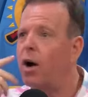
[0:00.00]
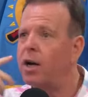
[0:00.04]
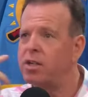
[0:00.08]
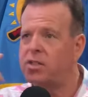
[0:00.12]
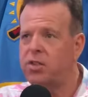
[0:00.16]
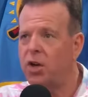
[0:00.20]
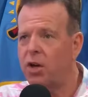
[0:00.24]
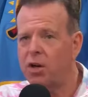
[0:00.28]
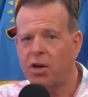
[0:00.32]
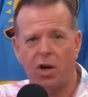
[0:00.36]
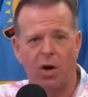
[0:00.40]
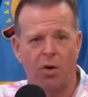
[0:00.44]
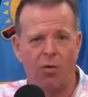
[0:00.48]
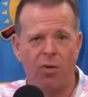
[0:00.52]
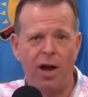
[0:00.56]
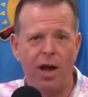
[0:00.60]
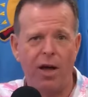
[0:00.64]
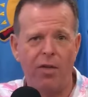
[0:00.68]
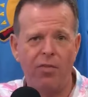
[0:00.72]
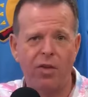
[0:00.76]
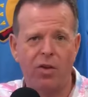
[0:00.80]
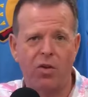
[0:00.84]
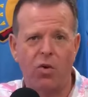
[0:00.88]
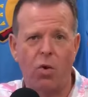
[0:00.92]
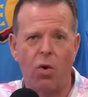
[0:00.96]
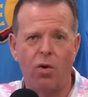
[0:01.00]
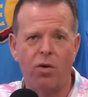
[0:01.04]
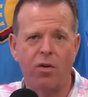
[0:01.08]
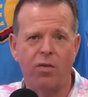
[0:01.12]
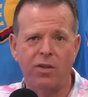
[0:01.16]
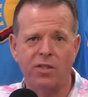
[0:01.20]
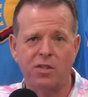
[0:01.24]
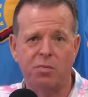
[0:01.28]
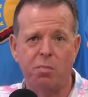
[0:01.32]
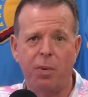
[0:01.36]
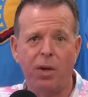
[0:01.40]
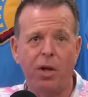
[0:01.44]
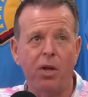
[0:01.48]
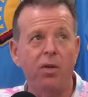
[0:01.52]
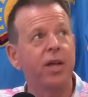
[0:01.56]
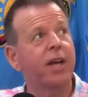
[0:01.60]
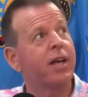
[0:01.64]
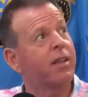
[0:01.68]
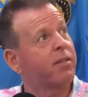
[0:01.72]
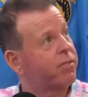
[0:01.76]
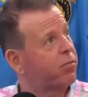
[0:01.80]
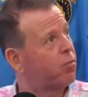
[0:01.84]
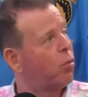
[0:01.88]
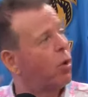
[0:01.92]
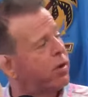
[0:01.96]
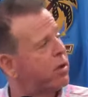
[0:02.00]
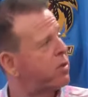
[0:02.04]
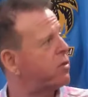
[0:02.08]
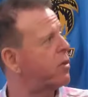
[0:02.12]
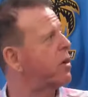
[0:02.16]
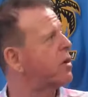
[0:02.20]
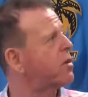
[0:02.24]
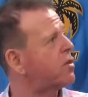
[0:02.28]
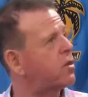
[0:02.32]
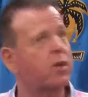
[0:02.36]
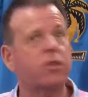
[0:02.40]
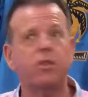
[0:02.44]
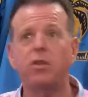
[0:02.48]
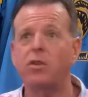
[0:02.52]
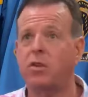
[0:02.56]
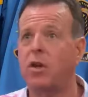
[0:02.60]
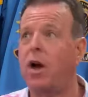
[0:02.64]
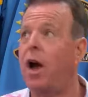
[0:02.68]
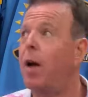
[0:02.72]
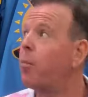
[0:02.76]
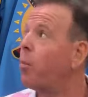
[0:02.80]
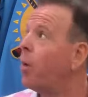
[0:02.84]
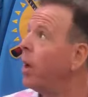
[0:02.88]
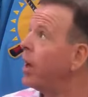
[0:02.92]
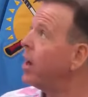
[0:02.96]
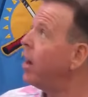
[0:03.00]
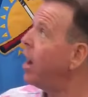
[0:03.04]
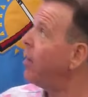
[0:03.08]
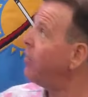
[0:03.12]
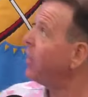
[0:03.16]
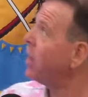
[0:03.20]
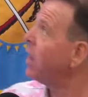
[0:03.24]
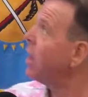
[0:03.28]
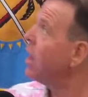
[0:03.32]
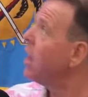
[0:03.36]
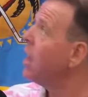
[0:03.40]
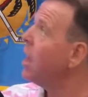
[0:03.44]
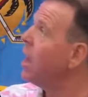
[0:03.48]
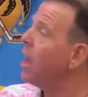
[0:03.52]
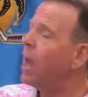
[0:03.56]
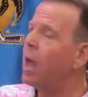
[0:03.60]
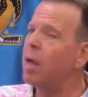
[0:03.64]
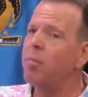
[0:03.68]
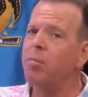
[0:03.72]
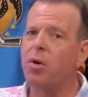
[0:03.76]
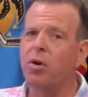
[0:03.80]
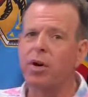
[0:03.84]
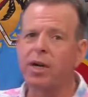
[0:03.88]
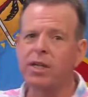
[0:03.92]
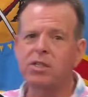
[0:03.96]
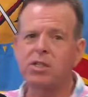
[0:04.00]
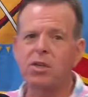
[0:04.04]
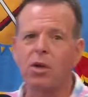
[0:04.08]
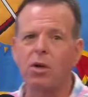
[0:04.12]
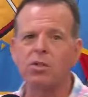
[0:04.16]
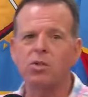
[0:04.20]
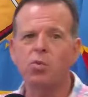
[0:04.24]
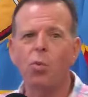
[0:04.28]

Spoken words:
I took it around the corner of this building and took the top right off it. And Maurice goes,